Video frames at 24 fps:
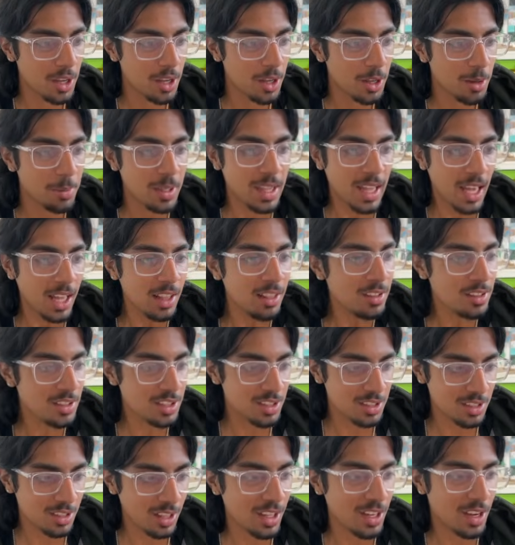But that looks
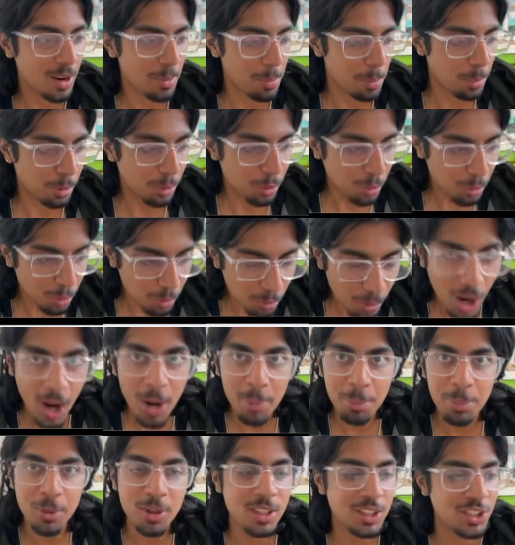like a
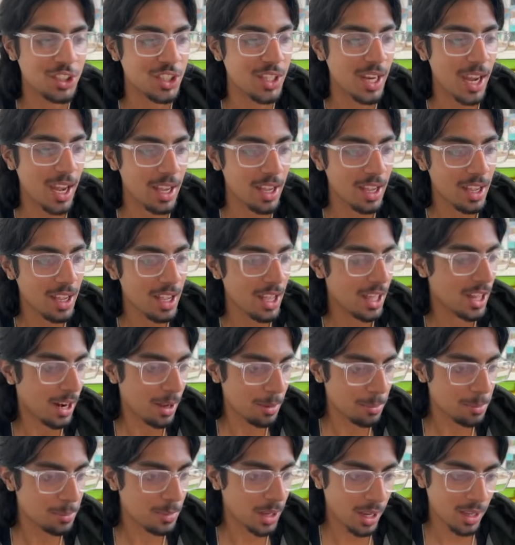proper jet, and
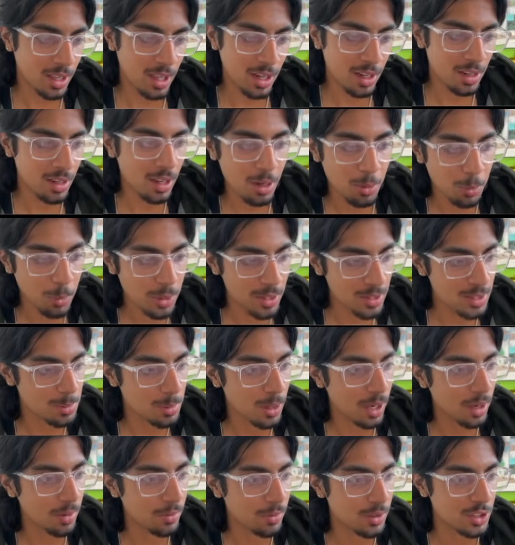I kind of got a weak
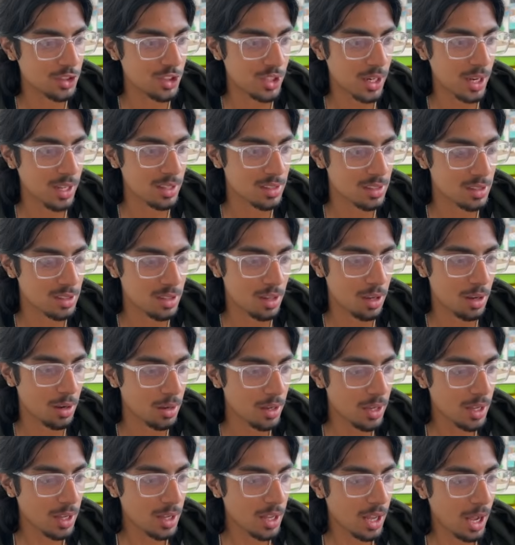spot for jets, so
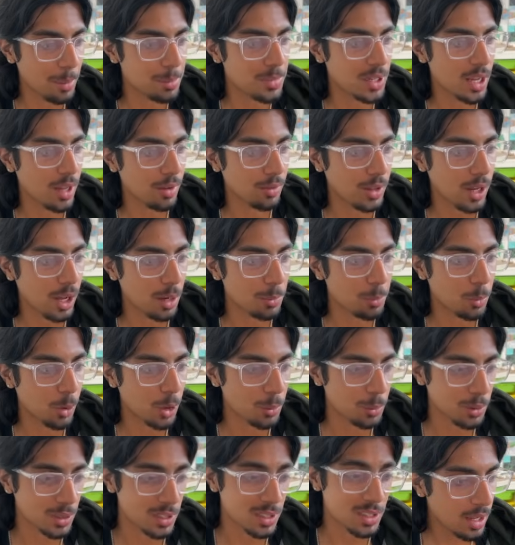I'm definitely on board
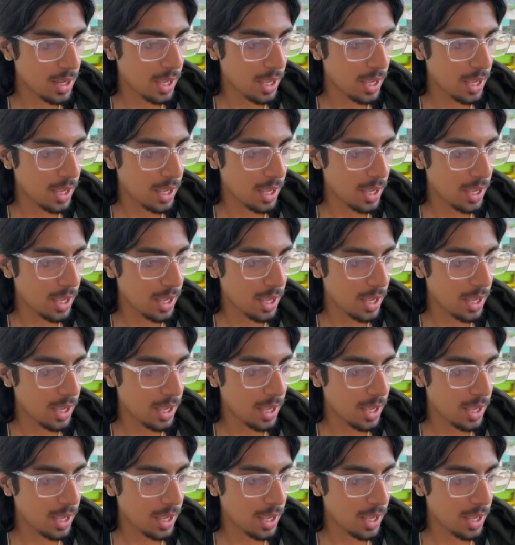with this.